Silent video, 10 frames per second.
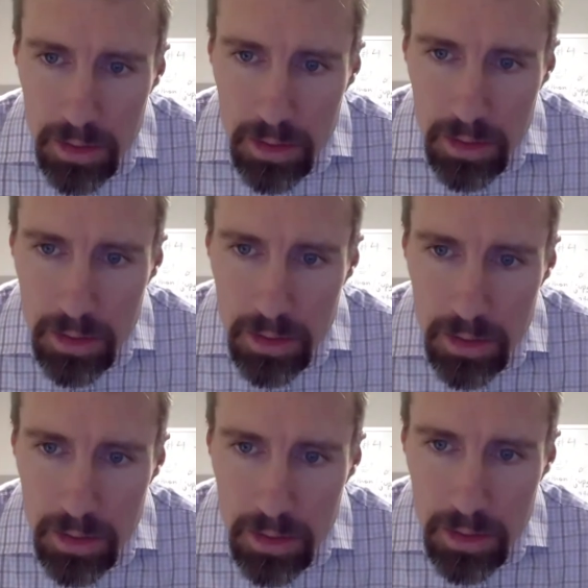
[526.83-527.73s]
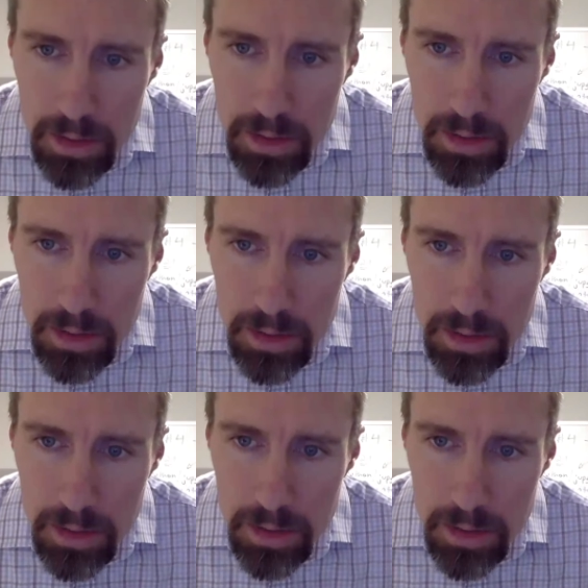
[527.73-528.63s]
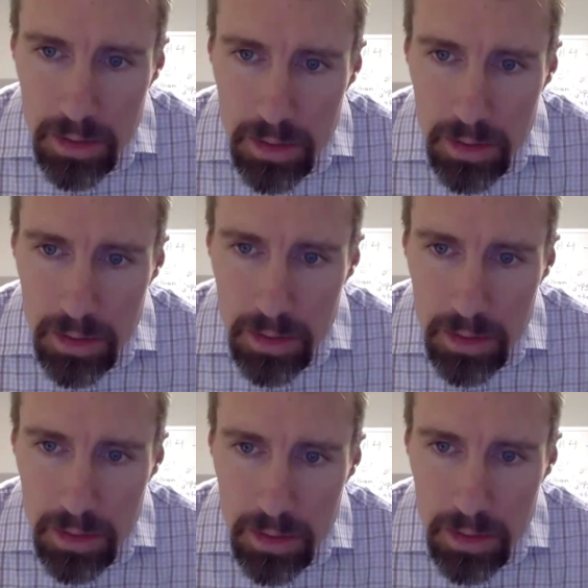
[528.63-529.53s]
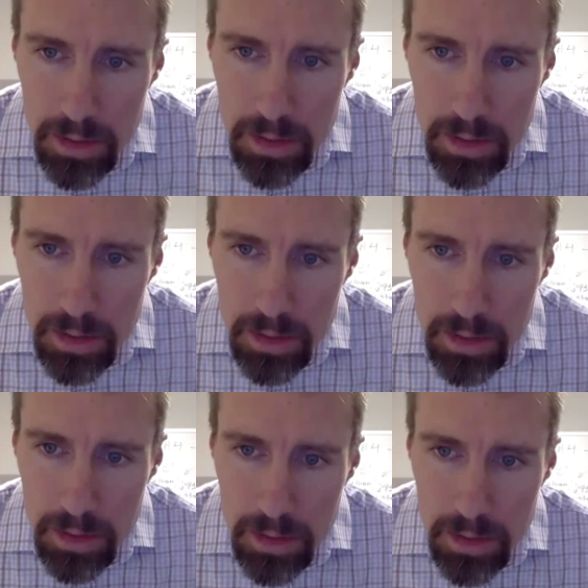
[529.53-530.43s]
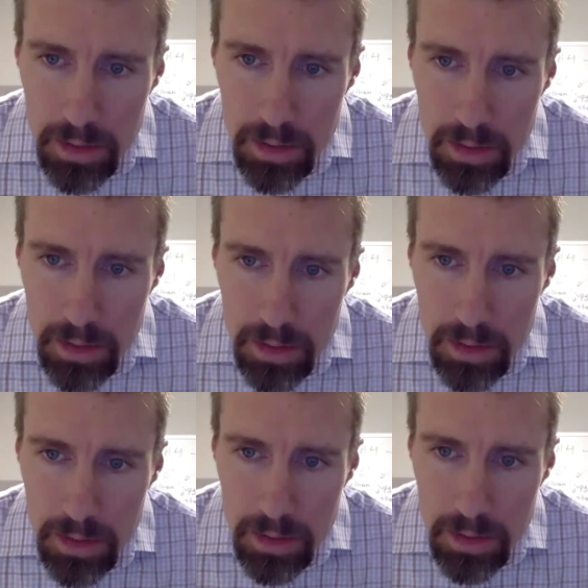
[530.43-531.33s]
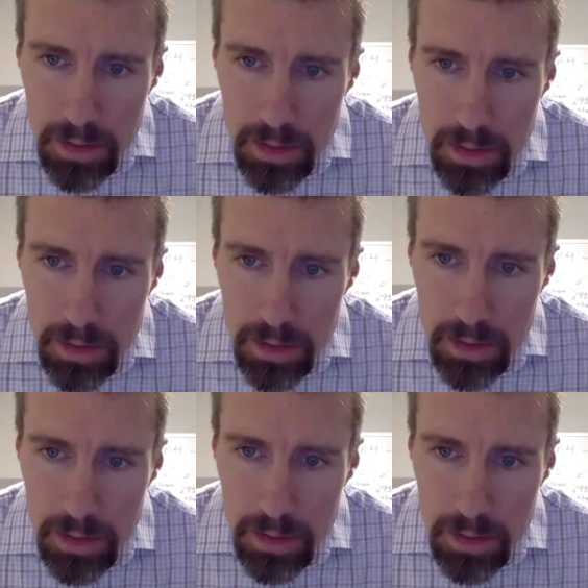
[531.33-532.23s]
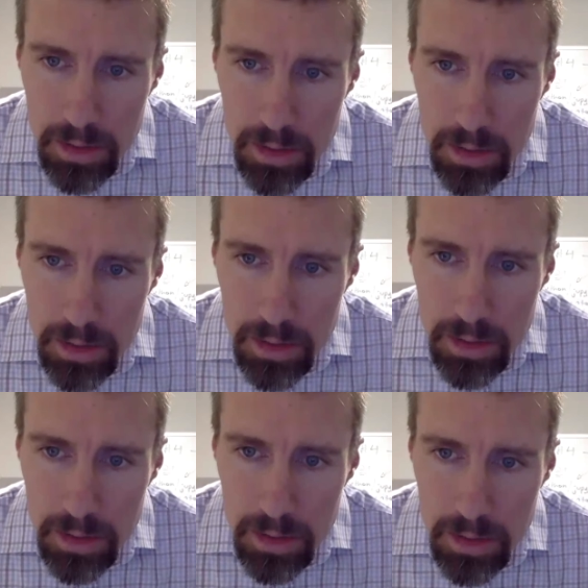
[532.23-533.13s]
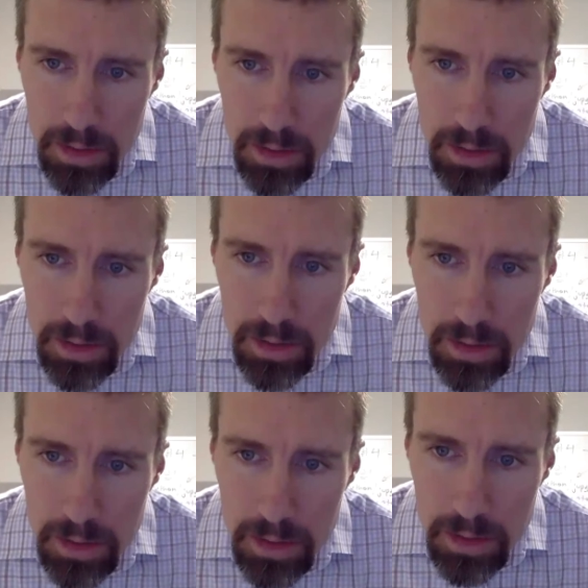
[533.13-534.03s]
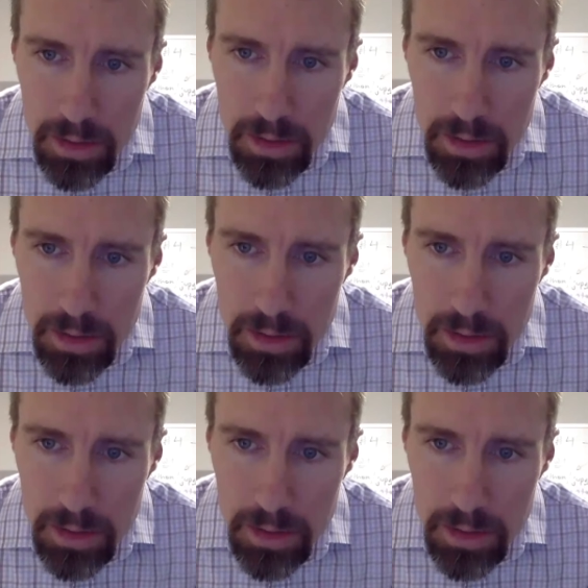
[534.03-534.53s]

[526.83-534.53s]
(silence)